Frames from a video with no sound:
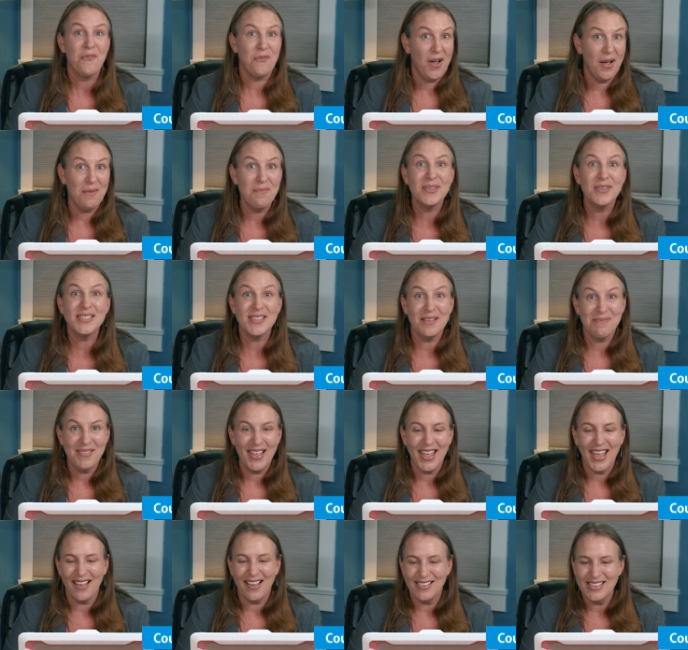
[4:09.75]
from
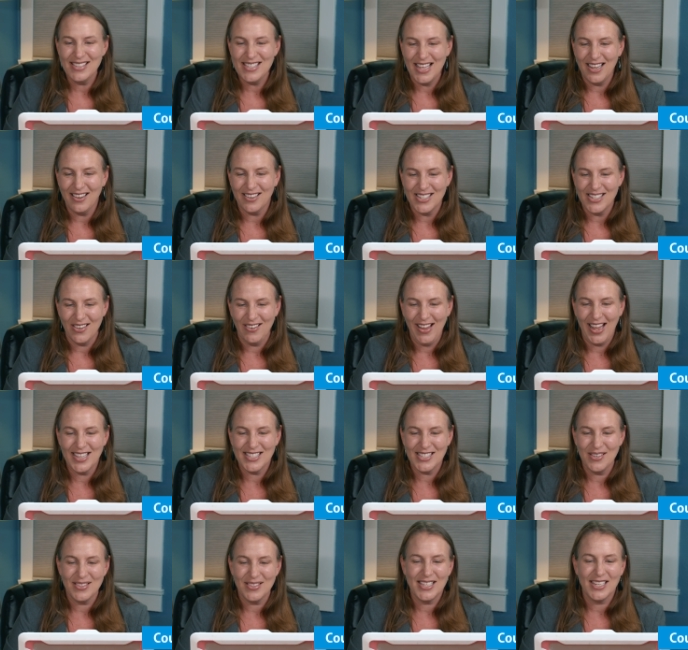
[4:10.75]
something else that you're doing.
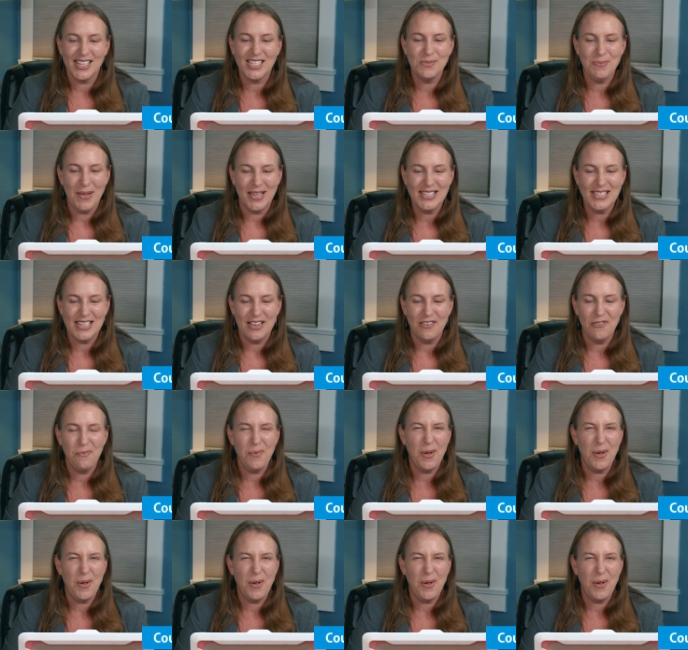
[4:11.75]
So it's expensive.